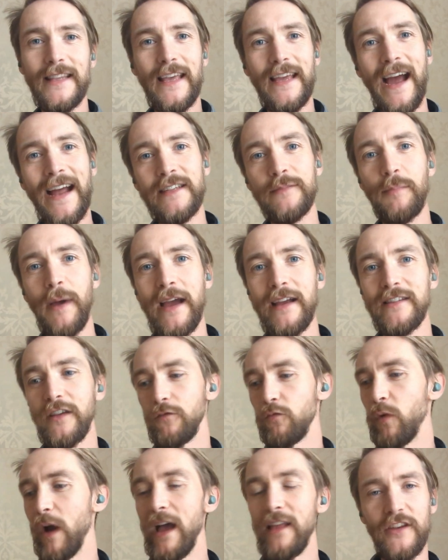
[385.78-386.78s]
the aspects
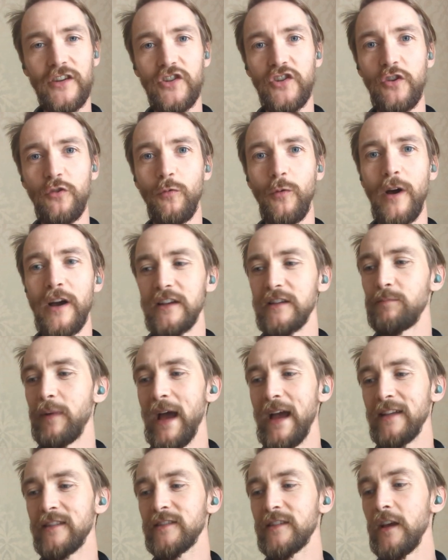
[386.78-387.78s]
of where the shoe works
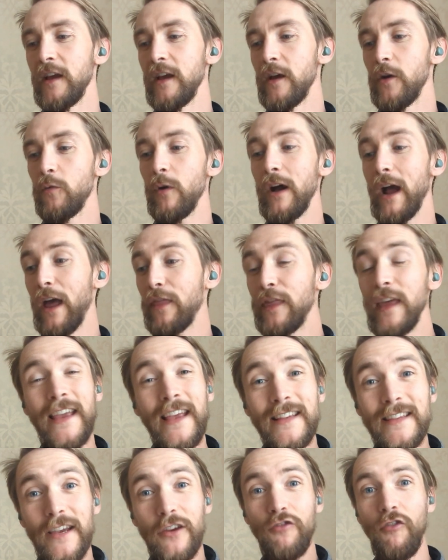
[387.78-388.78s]
best, well, I think
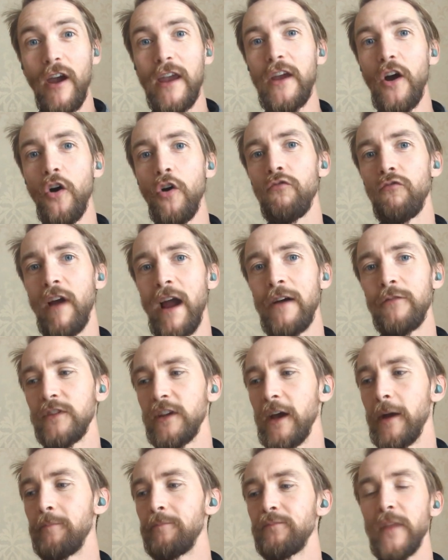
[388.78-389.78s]
he's a great
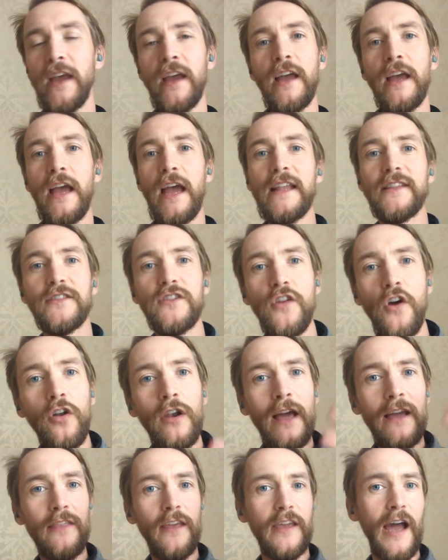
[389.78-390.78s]
all-rounder. It's
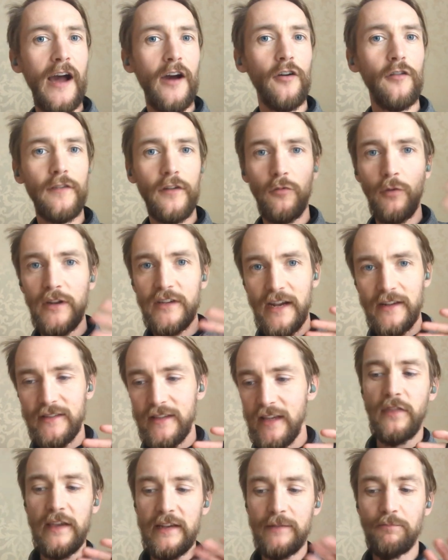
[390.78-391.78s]
not like the Calva, which has
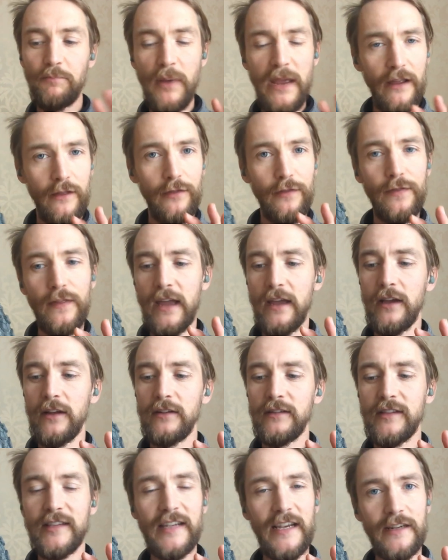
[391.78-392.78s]
these big, thick
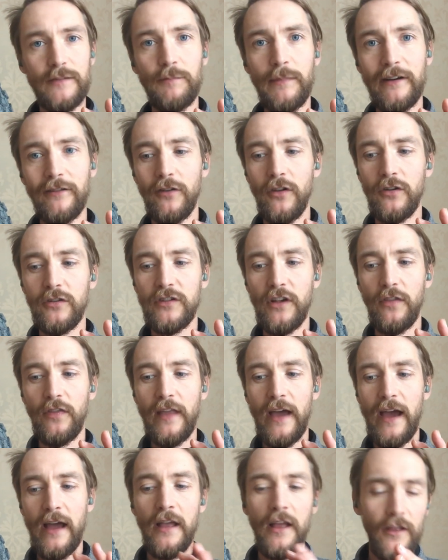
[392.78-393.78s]
6mm lugs on
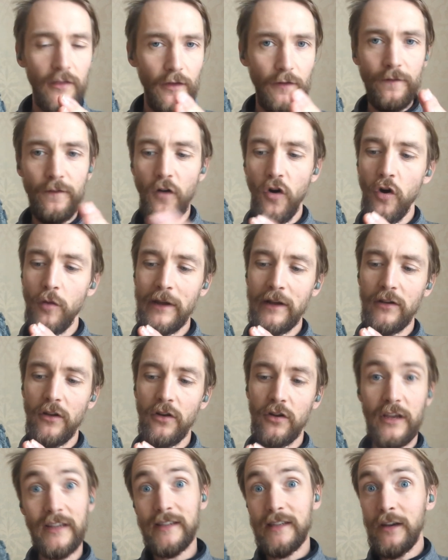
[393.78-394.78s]
there. The 4mm
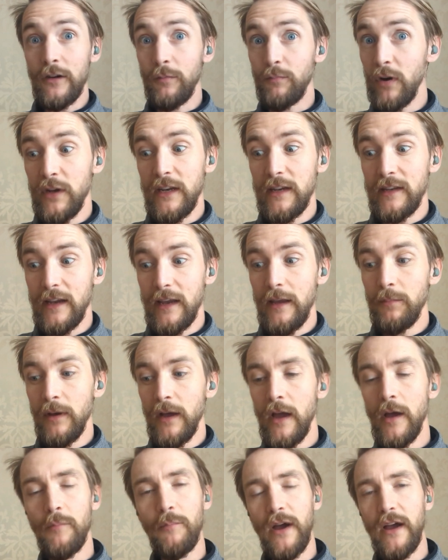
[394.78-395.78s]
lug is still pretty deep,
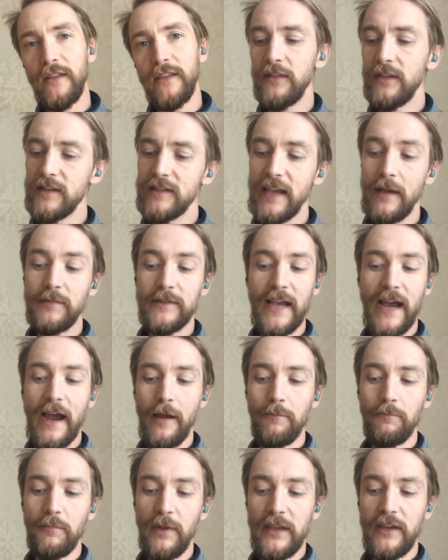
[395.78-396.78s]
but at the same
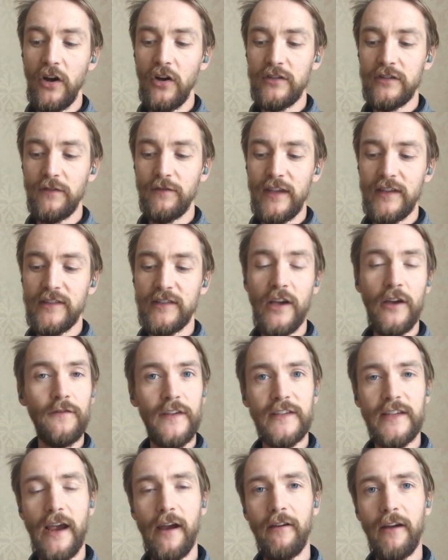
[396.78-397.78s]
time, because of this
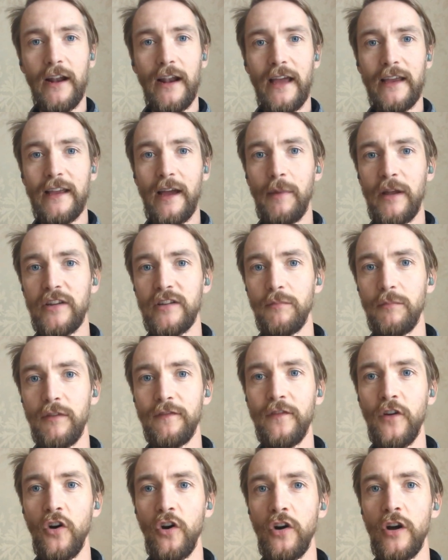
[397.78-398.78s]
surface area, like I mentioned
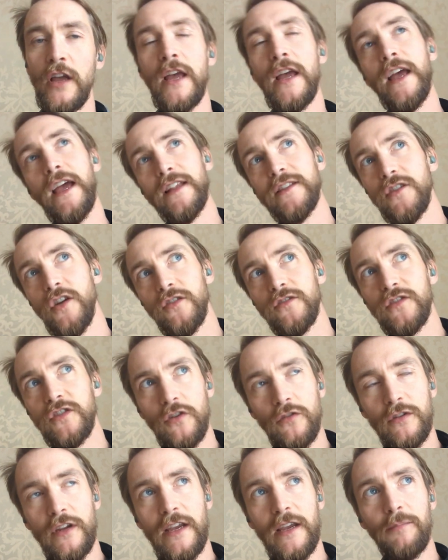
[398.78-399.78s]
before, it's not
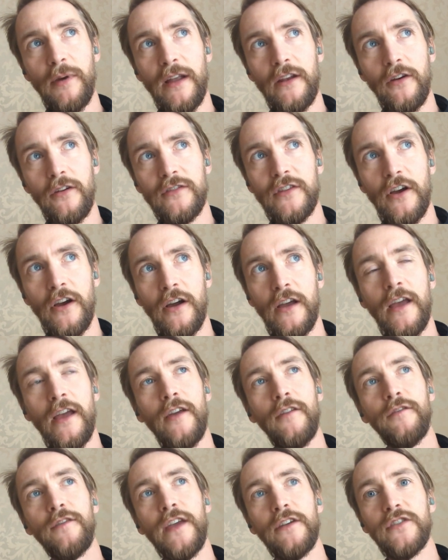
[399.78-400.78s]
too deep and also
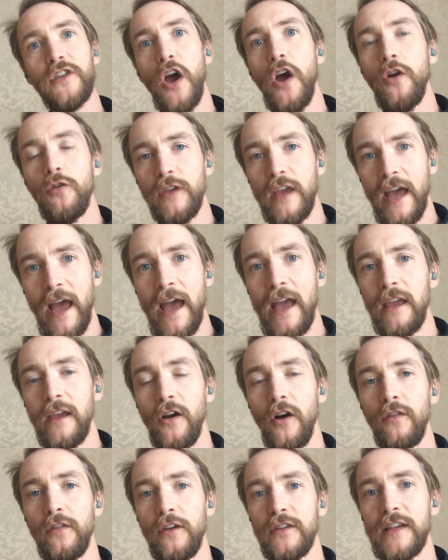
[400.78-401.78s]
feels okay
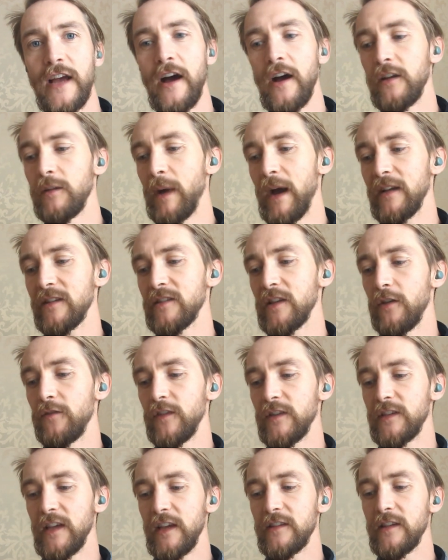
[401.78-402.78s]
on those harder packed
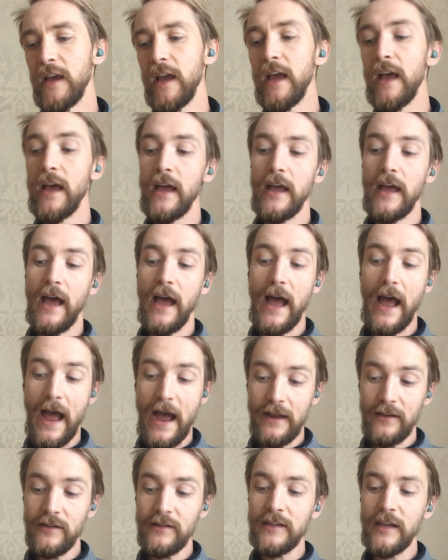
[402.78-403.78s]
surfaces.
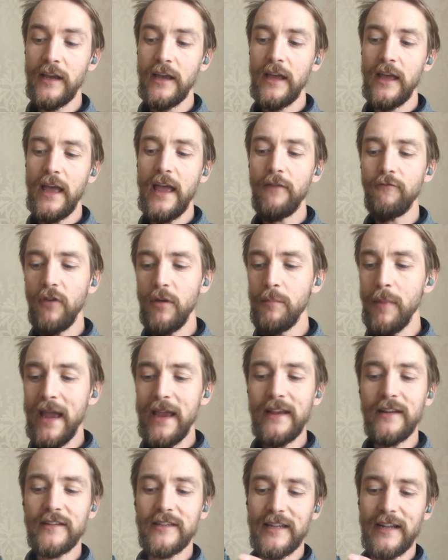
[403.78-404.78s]
And it
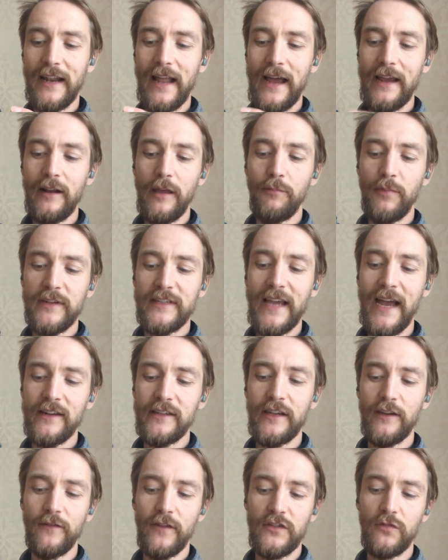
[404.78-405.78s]
remains slightly
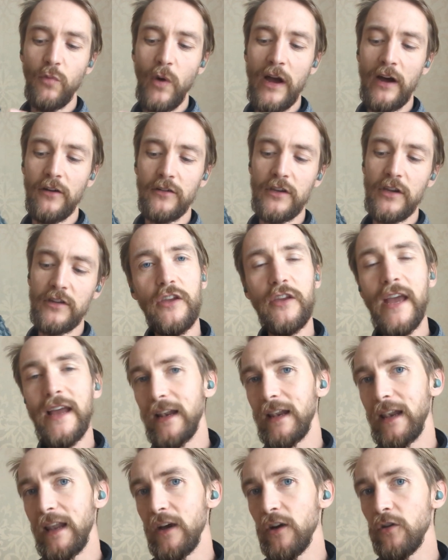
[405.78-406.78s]
protective as well. You get a
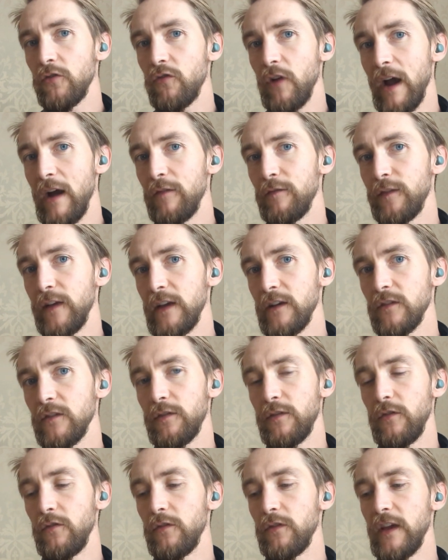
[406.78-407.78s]
little ground feel
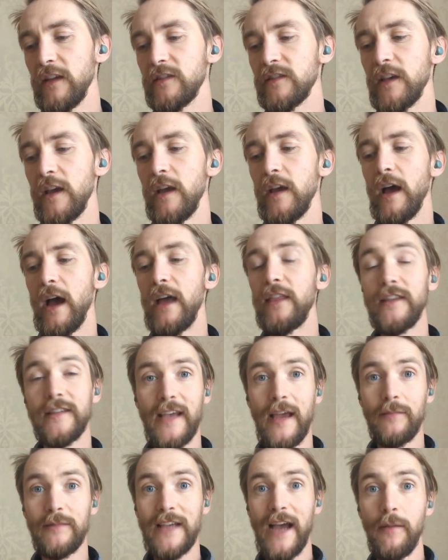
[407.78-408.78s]
through this. At the
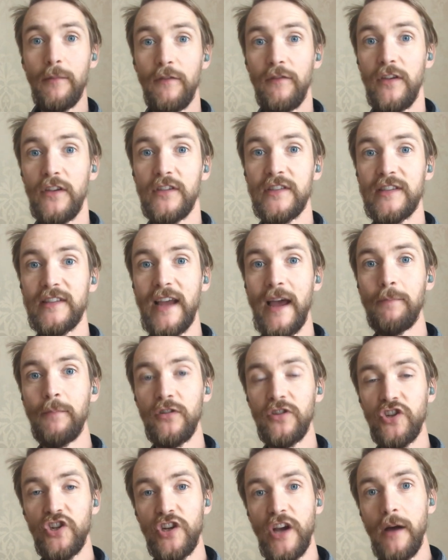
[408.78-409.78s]
same time, if you step
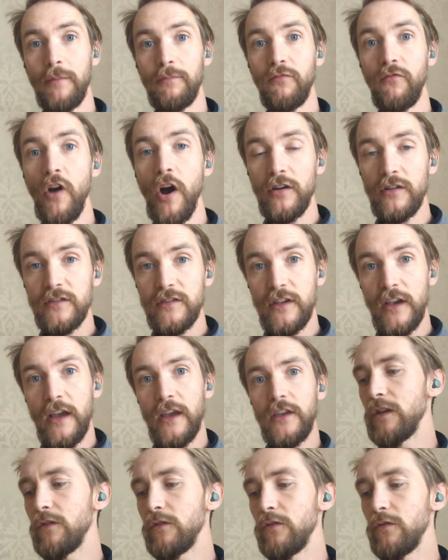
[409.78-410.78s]
on sharp rocks,
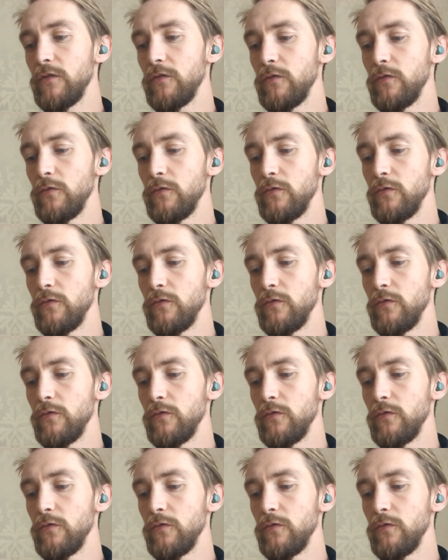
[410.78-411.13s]
you